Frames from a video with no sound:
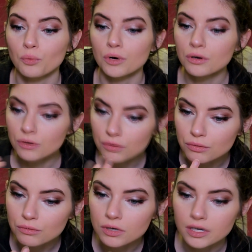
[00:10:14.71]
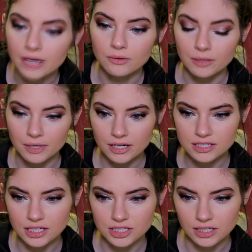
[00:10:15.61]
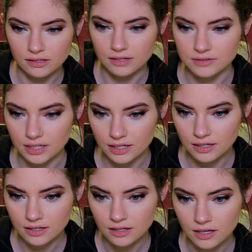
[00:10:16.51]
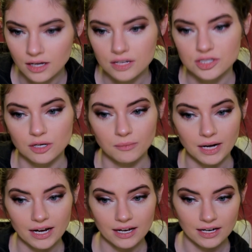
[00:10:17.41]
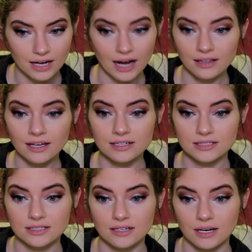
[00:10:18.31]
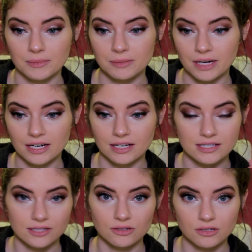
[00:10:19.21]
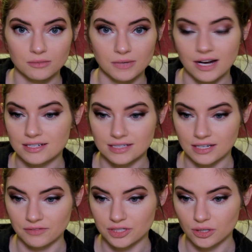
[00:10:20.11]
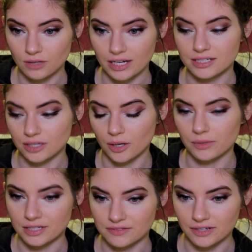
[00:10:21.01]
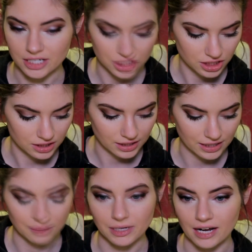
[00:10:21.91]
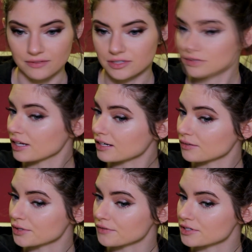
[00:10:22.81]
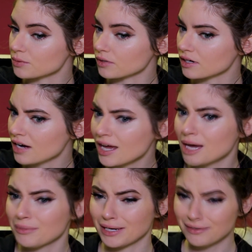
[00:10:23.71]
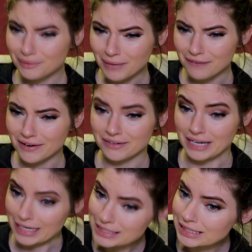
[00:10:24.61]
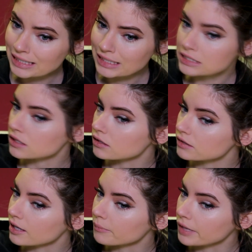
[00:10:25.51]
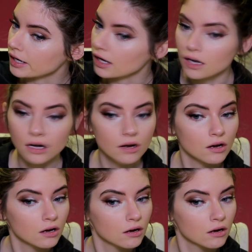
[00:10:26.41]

Whoa, okay, I'm not gonna touch it now that I've done it. So my highlight, I mean my concealer under my eyes is definitely too light to go with this foundation. Like I'm gonna have to do that in the reverse order. But even my foundation doesn't look that bad.